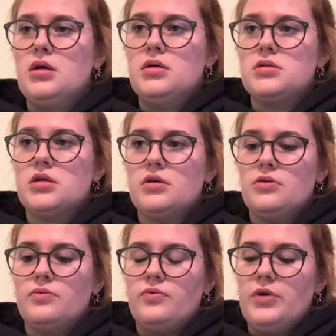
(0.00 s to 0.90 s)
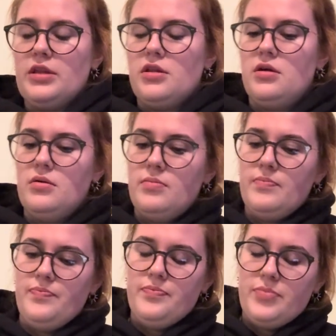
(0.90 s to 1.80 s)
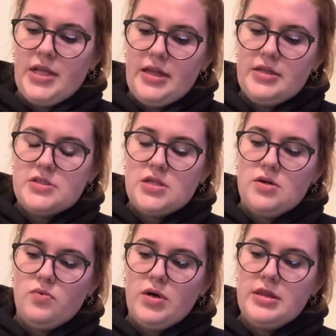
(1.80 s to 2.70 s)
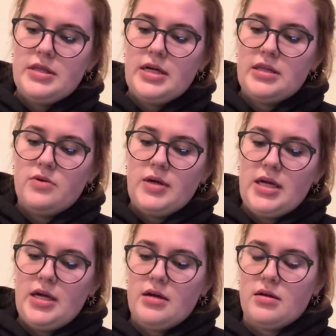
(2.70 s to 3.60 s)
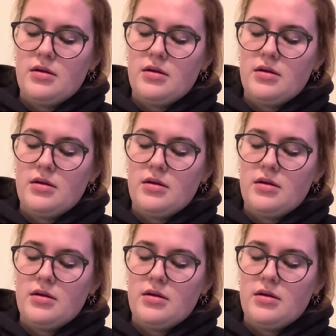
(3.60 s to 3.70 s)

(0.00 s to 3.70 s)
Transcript: So with platelets, one thing that we